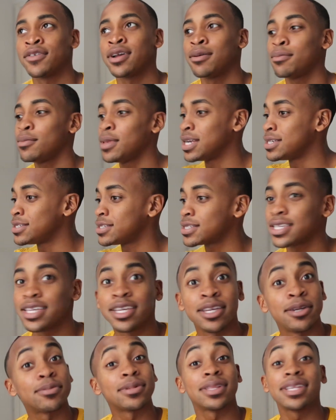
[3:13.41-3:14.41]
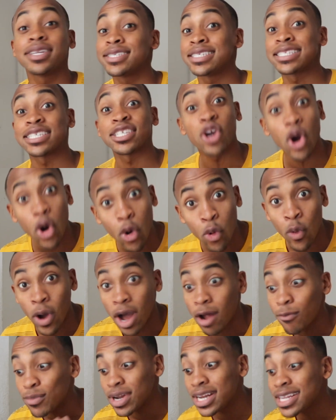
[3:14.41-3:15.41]
I'm like, Skip, let's go.
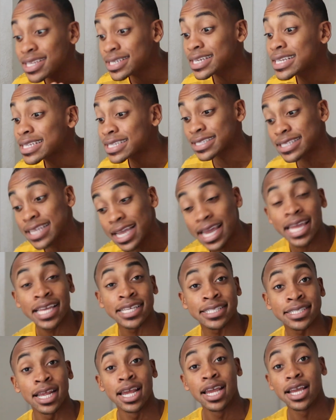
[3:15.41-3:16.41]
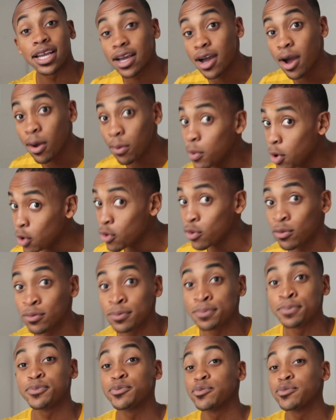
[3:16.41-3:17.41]
I'm ready to take the test. Come on.